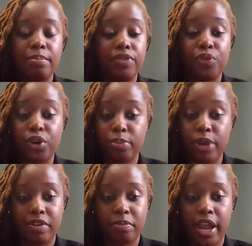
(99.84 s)
Before
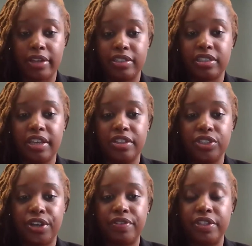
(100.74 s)
private practice, Keith
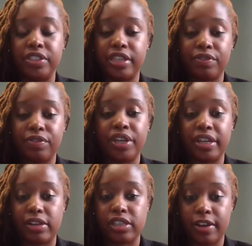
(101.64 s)
served in several
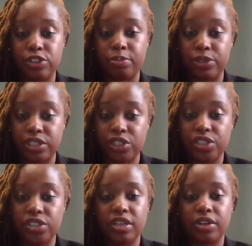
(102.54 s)
in-house counsel
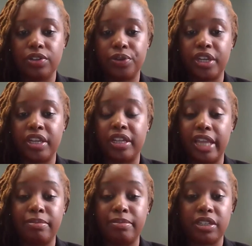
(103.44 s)
positions, including
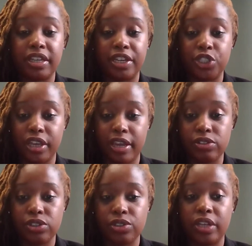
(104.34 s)
claims litigation
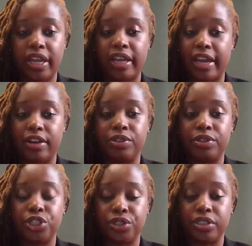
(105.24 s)
counsel at Geico
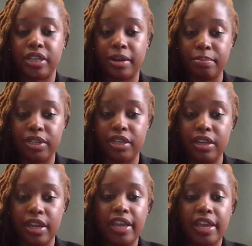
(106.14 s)
Insurance Company.
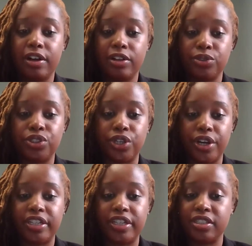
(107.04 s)
He also
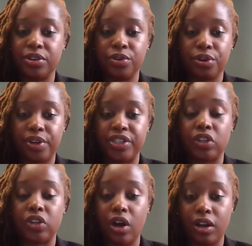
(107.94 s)
started his legal career as
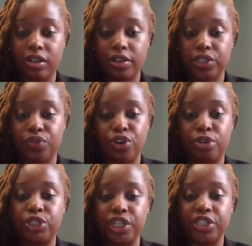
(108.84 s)
a law clerk to
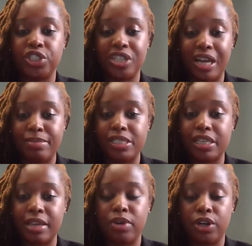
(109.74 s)
former Judge Thomas
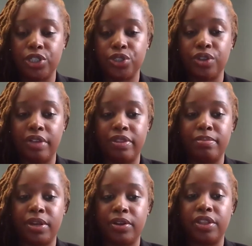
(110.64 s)
E. Marshall of the
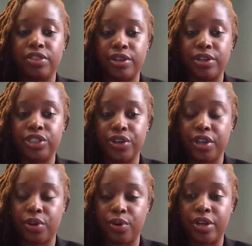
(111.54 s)
Maryland Third
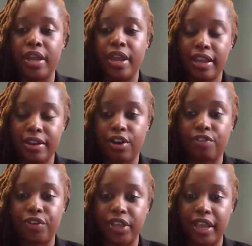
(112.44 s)
Circuit Court in
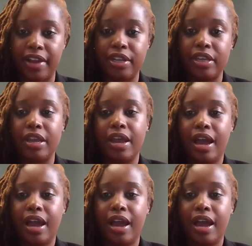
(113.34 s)
Hartford County.